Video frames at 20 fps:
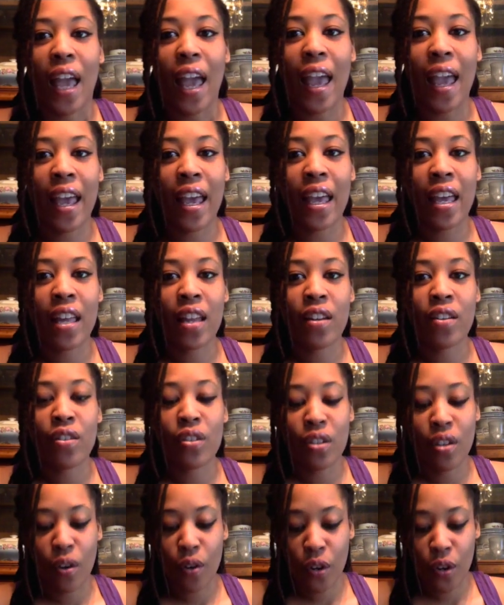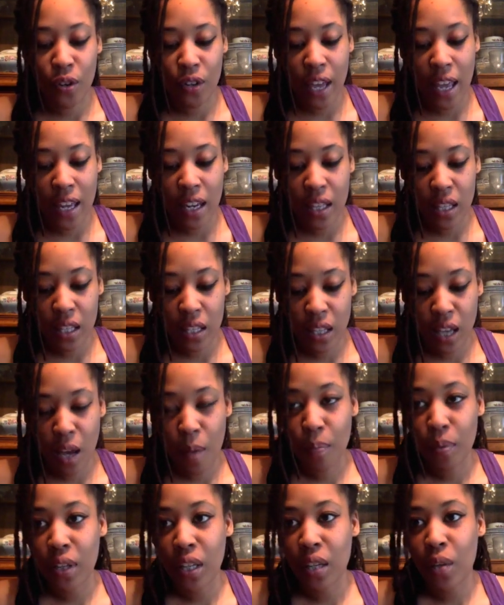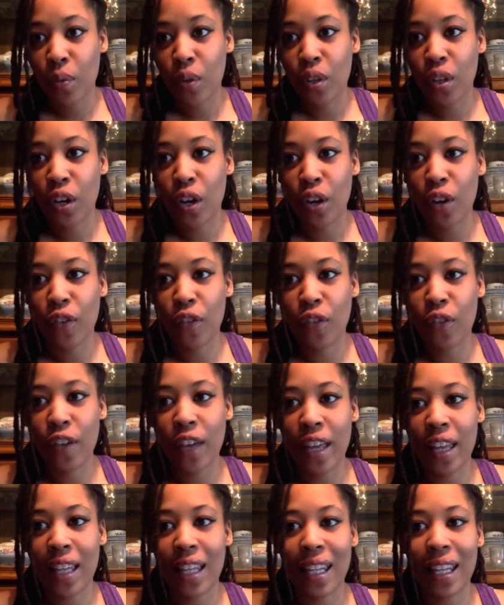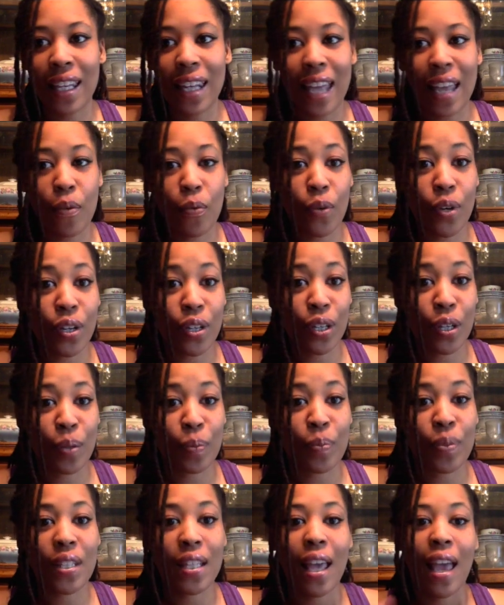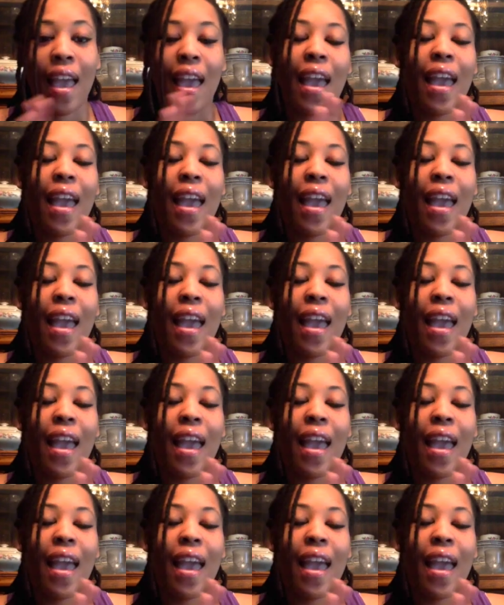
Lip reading: And, you know, created this company with her friend Lene Williams.